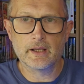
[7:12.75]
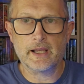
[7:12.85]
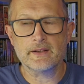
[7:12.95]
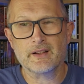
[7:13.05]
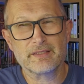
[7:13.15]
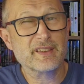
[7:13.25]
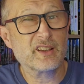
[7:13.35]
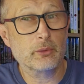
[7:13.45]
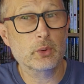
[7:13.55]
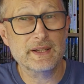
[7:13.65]
And I think
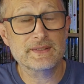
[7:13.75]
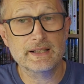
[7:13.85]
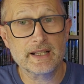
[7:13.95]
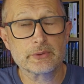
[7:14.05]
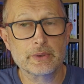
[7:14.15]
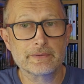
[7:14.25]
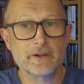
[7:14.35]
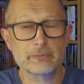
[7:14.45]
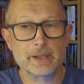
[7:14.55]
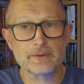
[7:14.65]
I will easily get
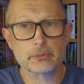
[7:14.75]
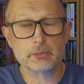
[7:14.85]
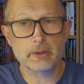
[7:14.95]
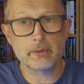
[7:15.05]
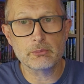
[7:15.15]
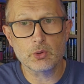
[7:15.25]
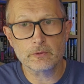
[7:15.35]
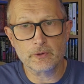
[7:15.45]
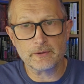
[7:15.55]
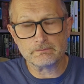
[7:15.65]
£25, probably a bit more
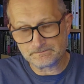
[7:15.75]
for it.